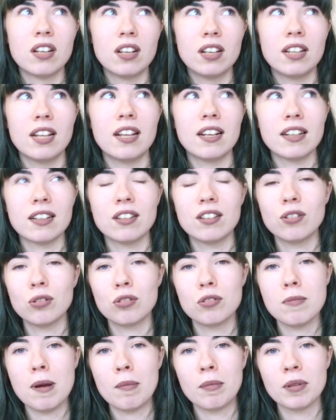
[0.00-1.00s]
and then I
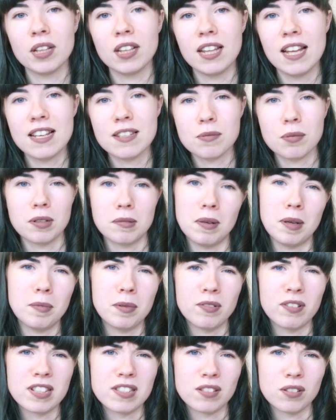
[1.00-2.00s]
don't remember the last one, it might
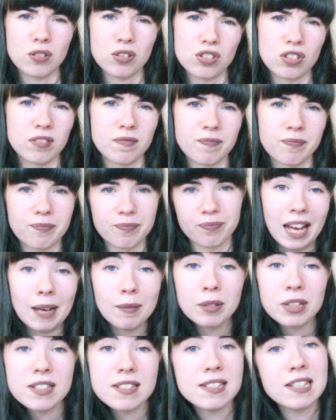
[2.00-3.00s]
be resolution. I'm
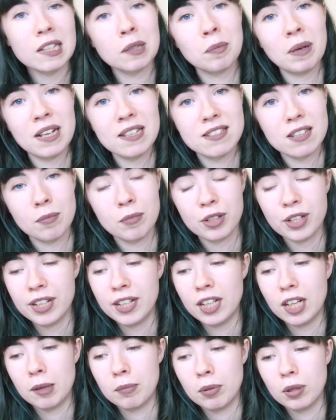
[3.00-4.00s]
going to stick my
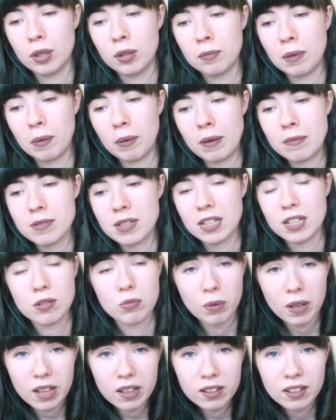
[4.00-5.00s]
summary up on my website as
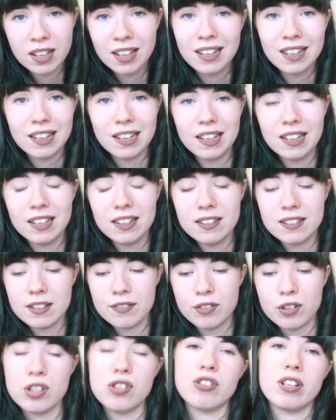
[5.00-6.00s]
well, and
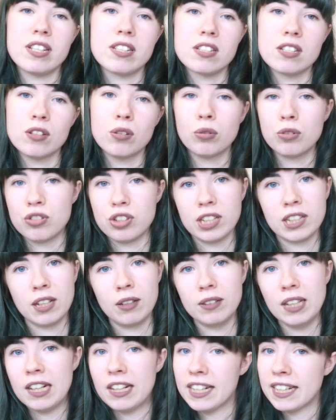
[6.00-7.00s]
if you're interested, go and check
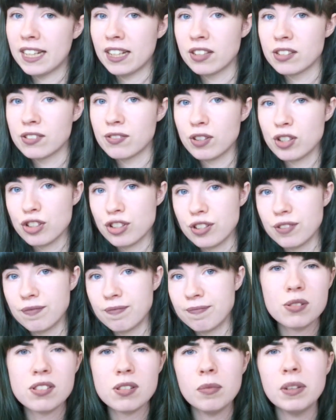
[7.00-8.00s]
out Larry King's version.
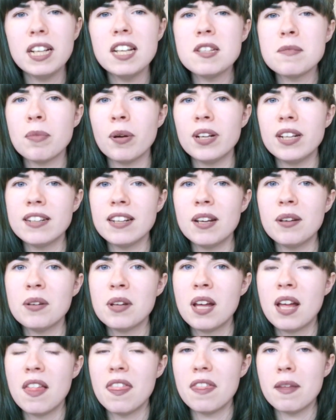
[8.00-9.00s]
So someone else pointed out
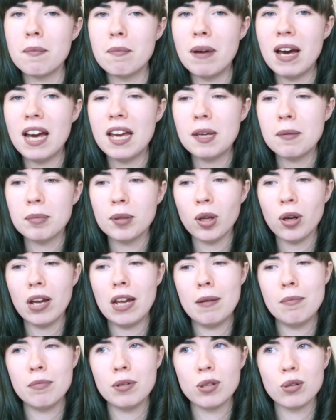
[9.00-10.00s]
that my plot
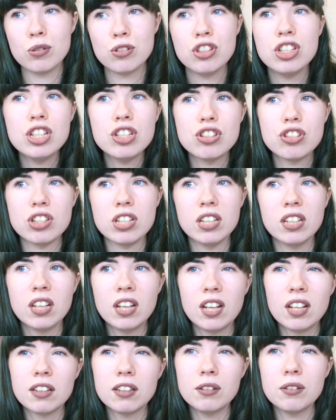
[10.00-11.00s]
embryo cheat sheet
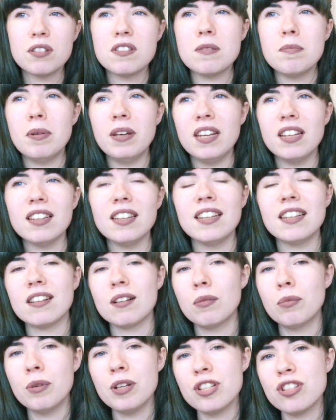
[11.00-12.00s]
looked a bit like
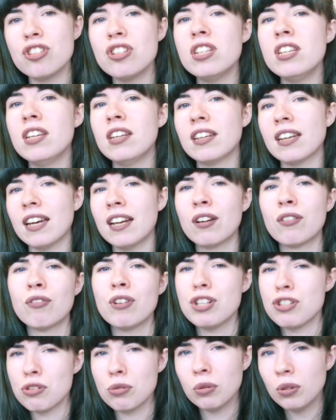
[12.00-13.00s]
a witchy kind of
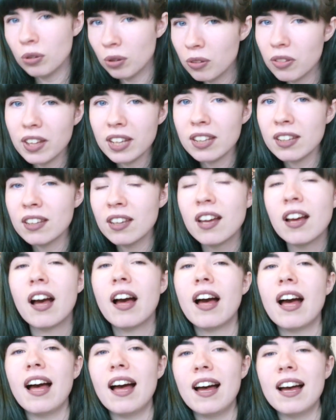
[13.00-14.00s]
ritual thing,
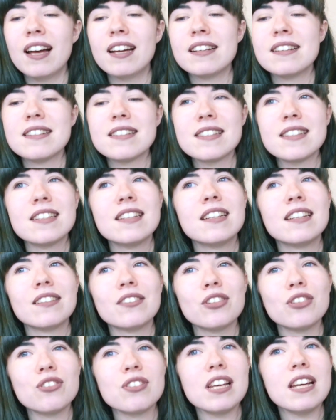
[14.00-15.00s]
and
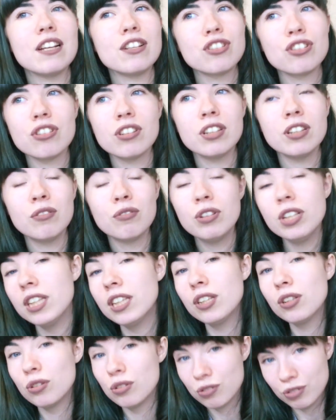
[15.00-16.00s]
there's actually
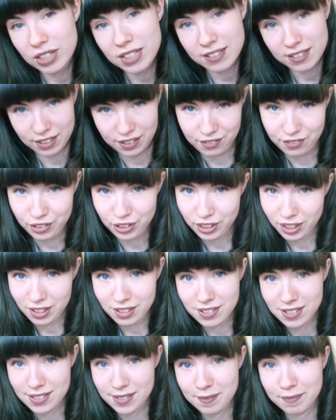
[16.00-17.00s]
really good reason for
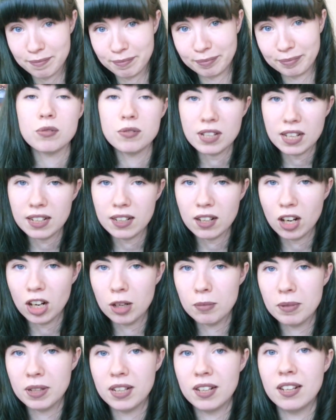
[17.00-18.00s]
this. So Dan
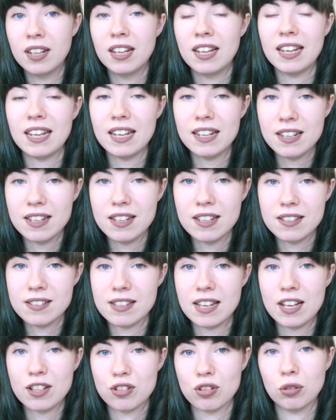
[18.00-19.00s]
Harmon, in his
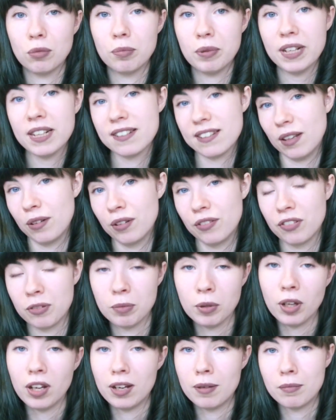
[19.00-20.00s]
actual breakdown of the
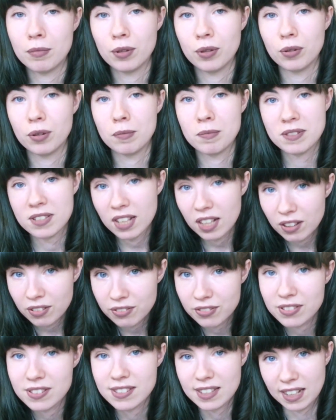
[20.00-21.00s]
plot embryo
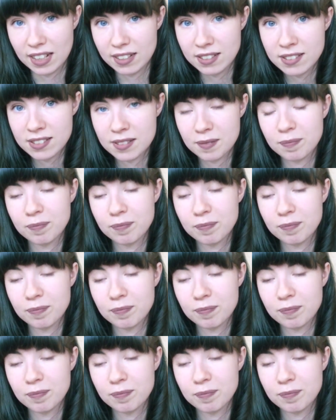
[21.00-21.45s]
himself, says,